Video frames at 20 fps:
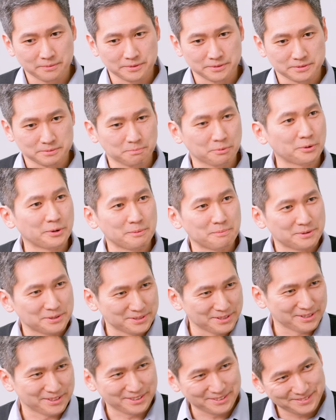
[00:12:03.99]
was born in
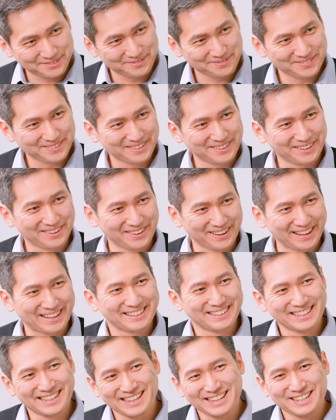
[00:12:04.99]
Brazil.
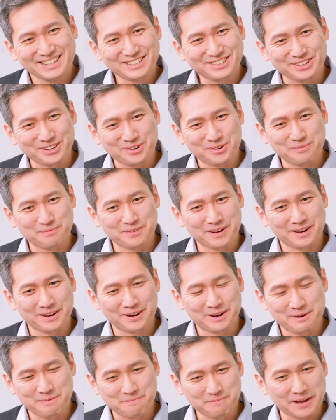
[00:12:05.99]
So
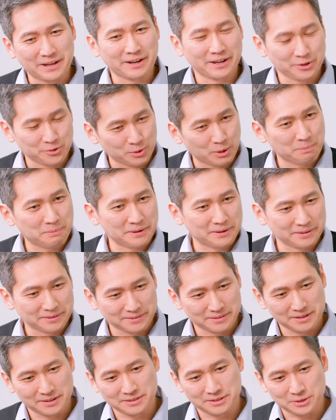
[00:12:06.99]
and I grew up
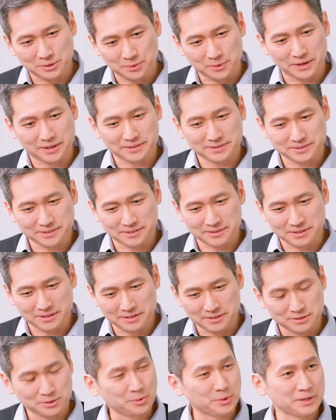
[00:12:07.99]
in the U.S.
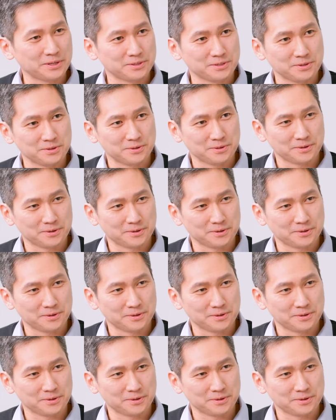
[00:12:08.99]
in Queens, New